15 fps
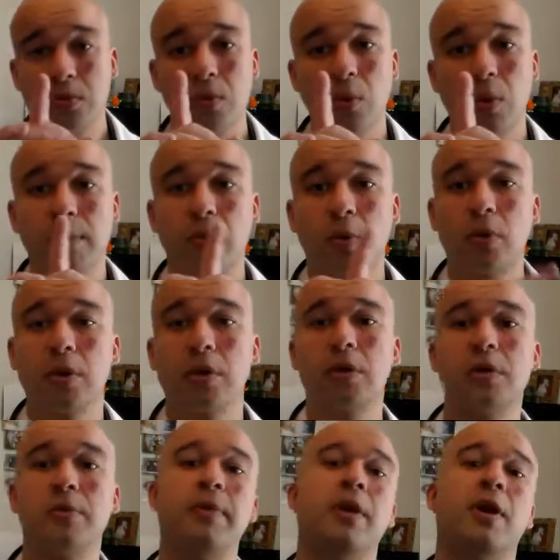one more
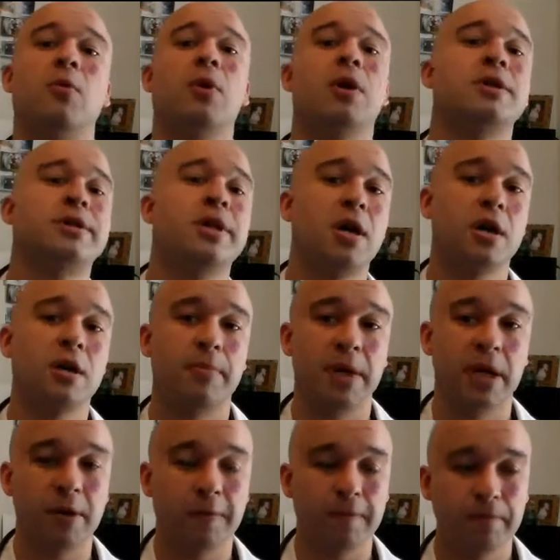herb that I want to talk
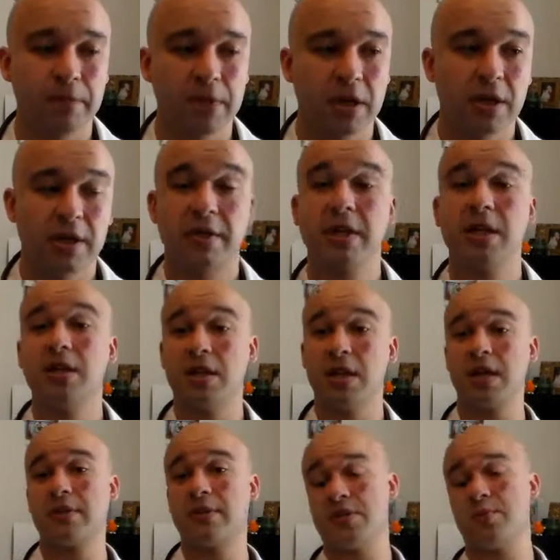about. I think you'll
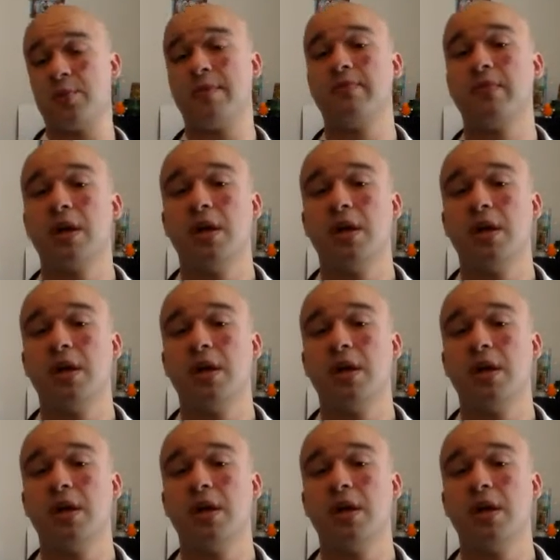like this one.